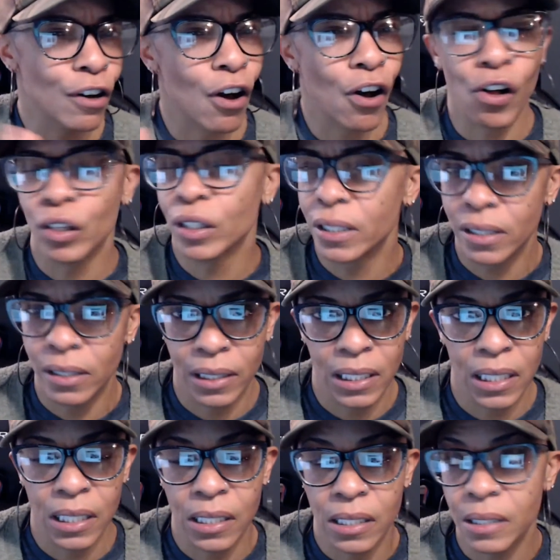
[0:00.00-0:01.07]
all the good
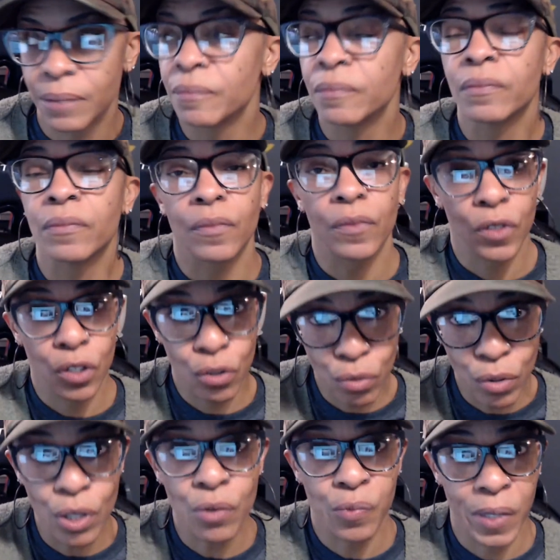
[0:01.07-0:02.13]
things, you're
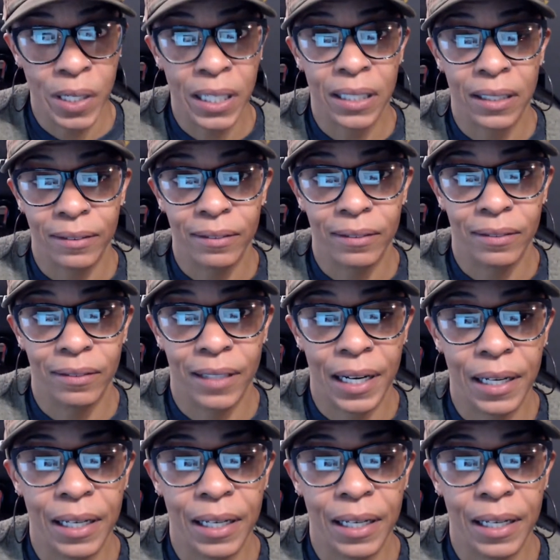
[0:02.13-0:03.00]
going to win, right?